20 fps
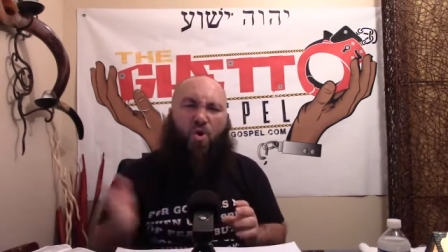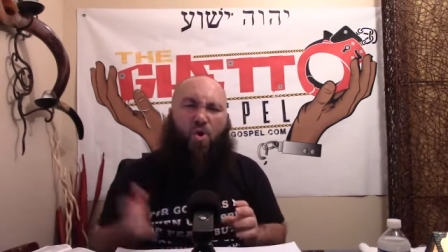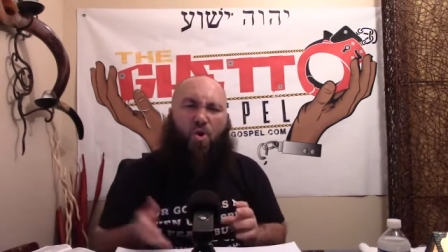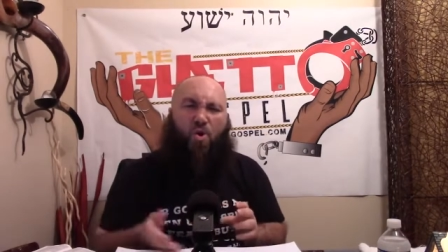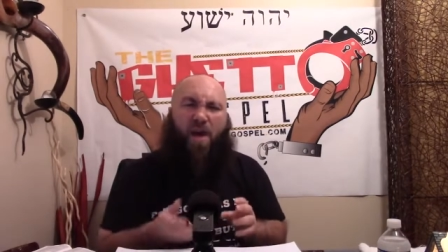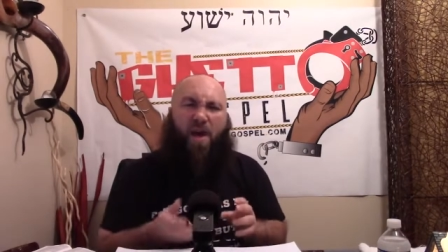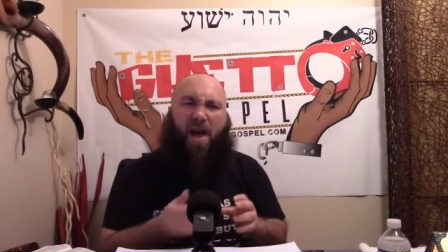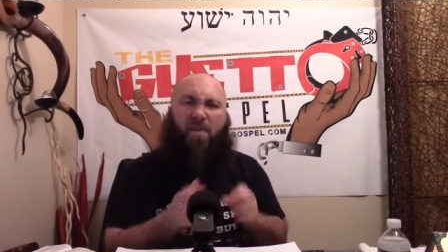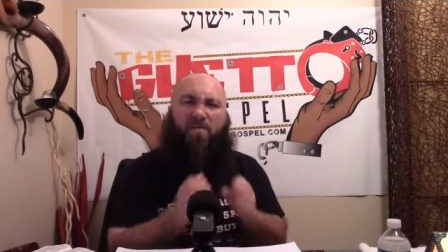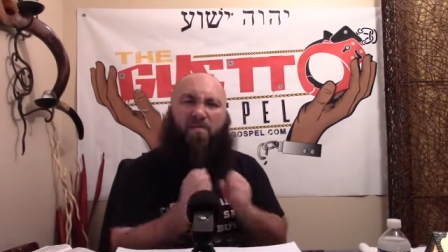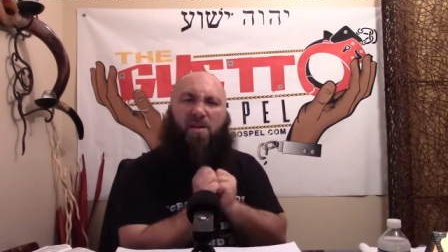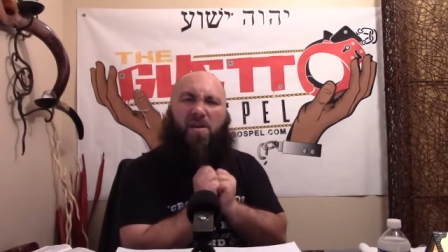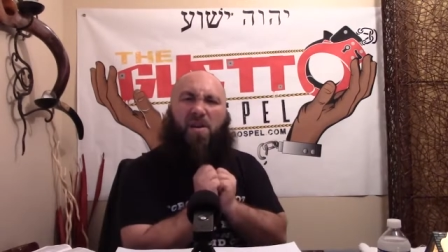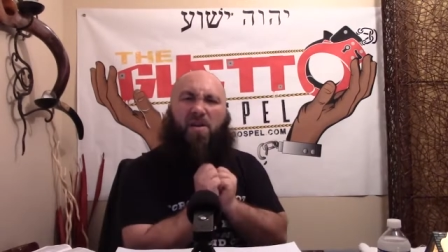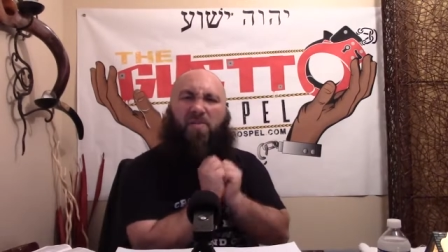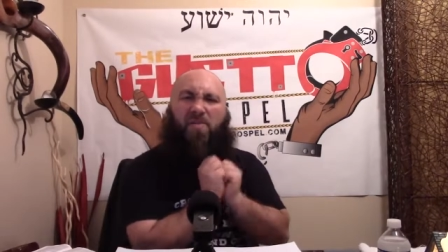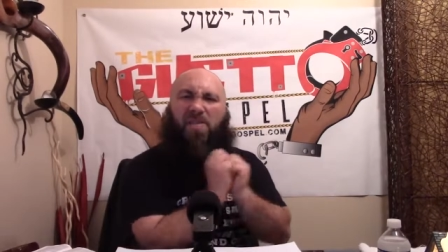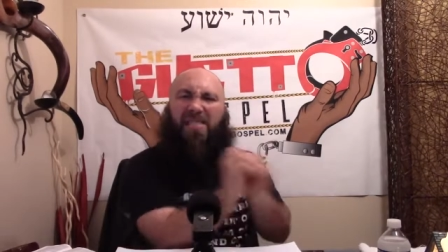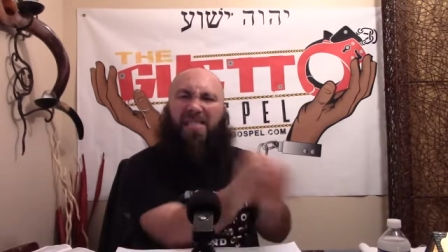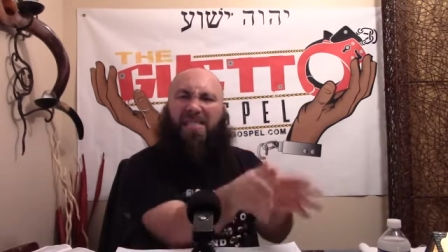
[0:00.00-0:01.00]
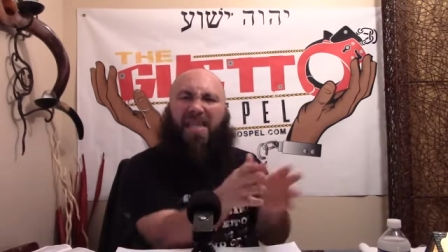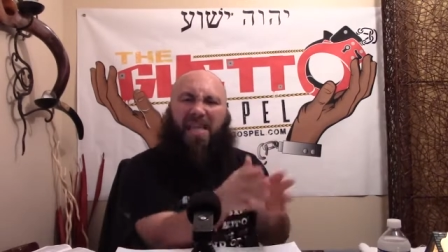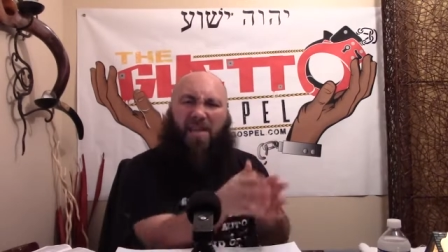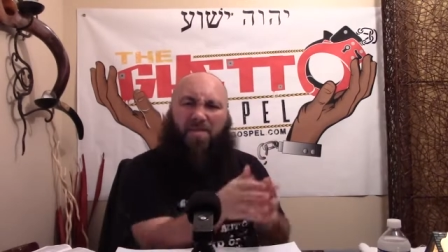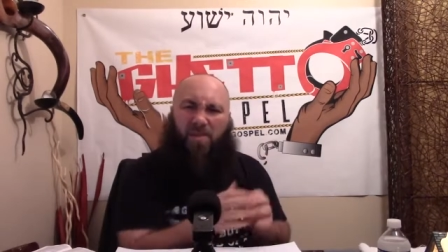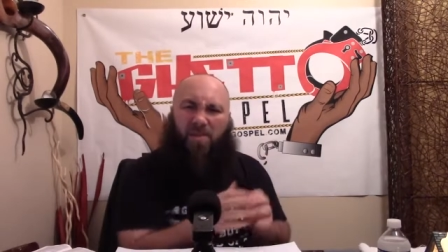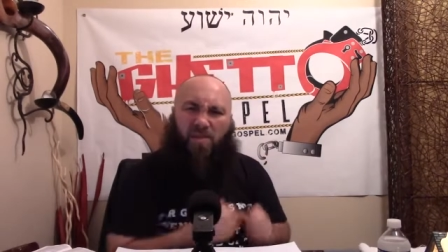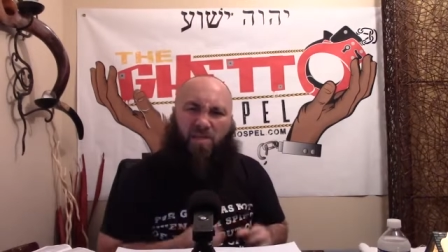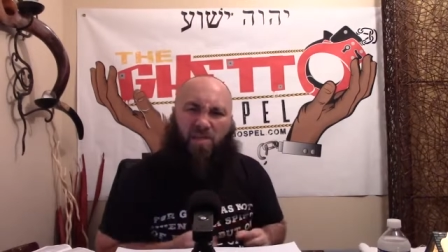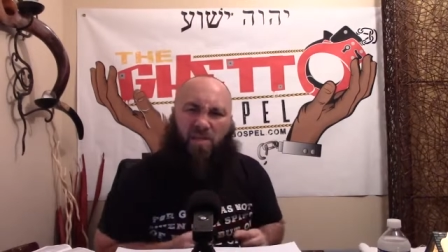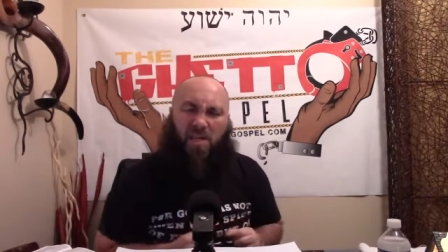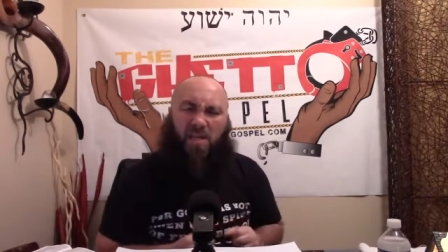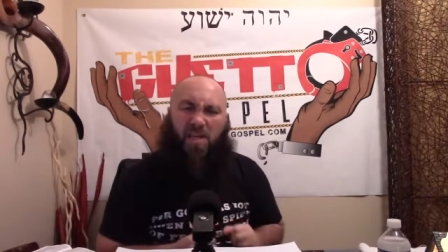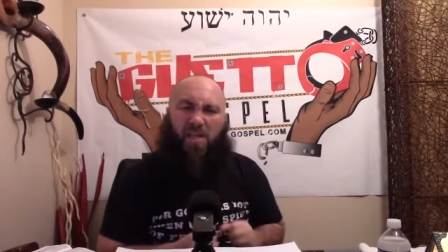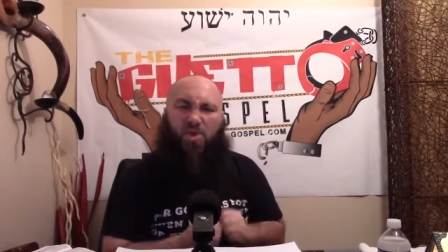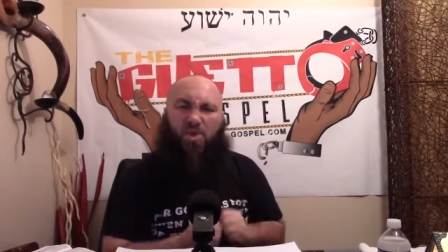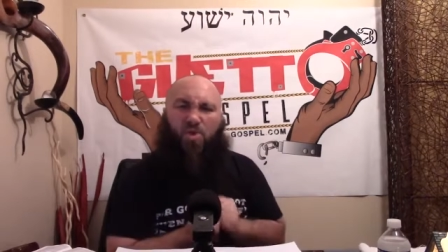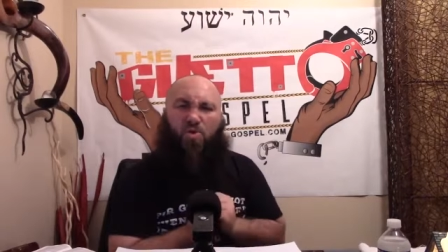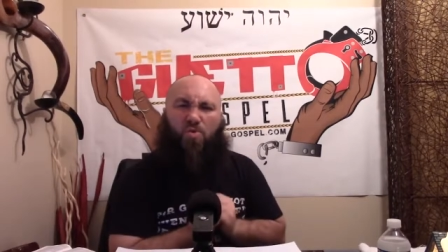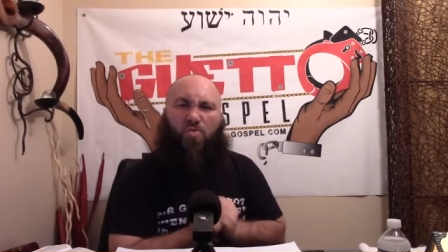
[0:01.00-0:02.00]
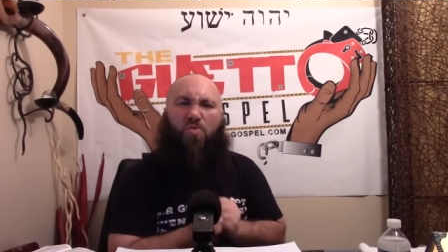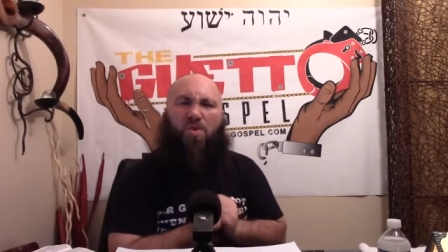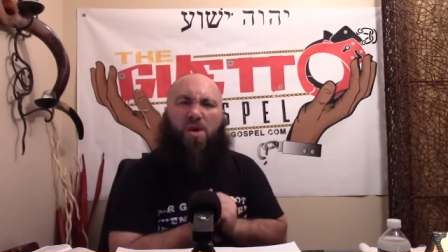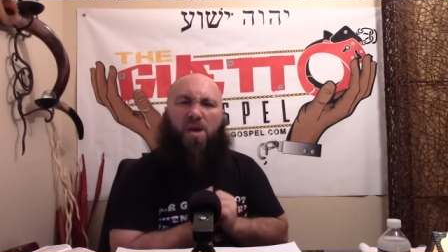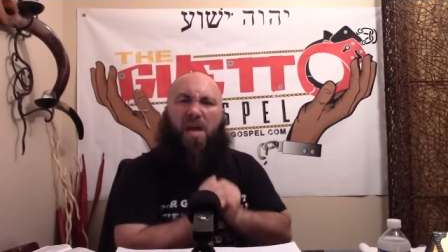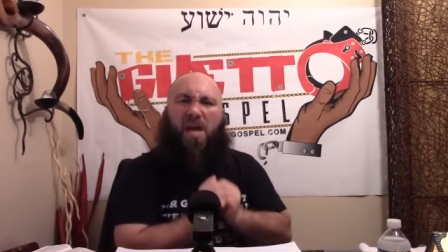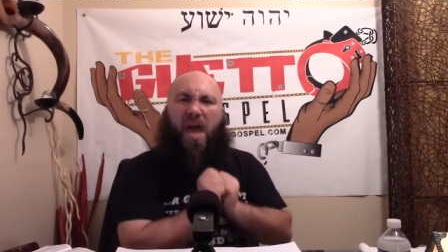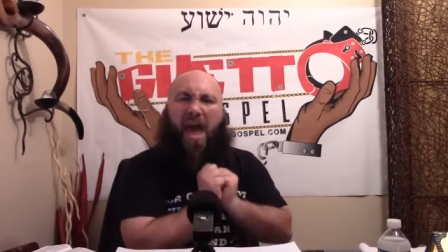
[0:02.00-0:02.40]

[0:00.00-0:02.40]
or have another demon sit in you